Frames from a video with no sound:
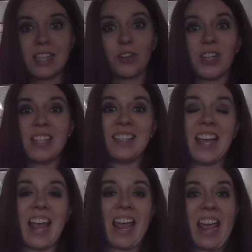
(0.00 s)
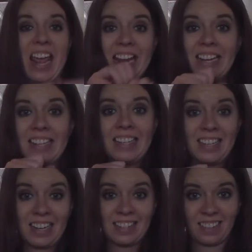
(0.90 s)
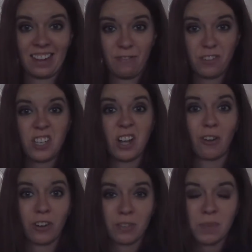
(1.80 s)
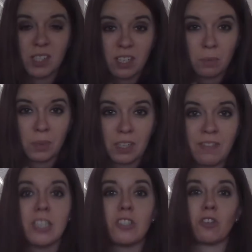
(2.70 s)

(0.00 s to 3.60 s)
There is 8 days left till Christmas, can you believe it?